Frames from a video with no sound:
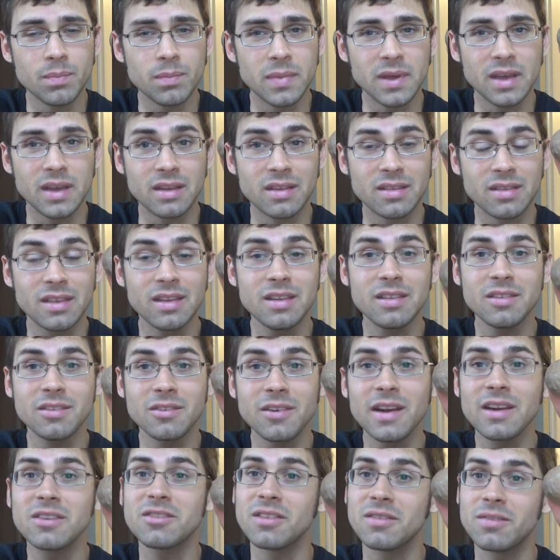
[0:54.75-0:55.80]
Because these are
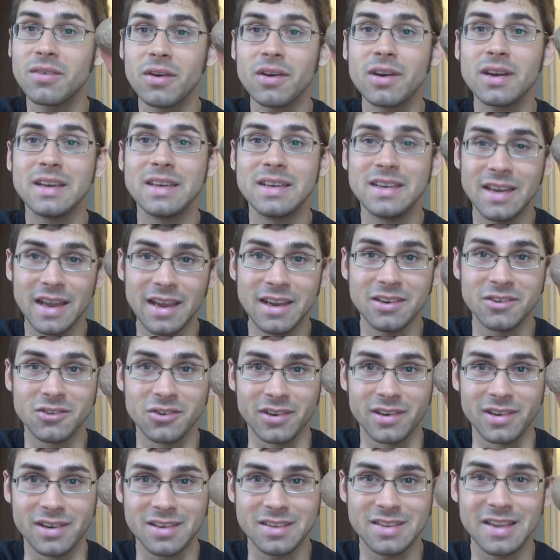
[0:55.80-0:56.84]
actually very
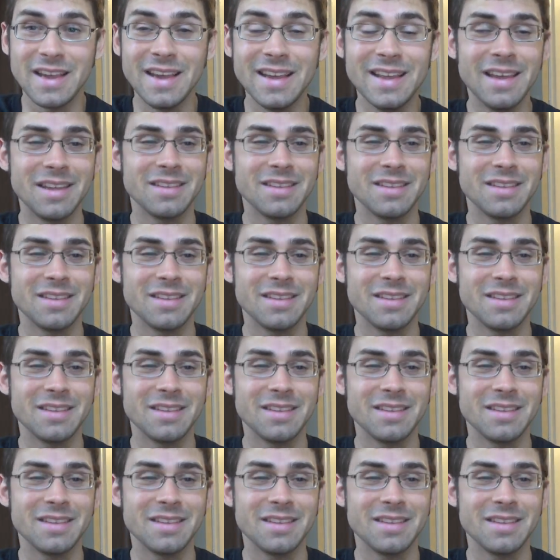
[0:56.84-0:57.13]
dangerous.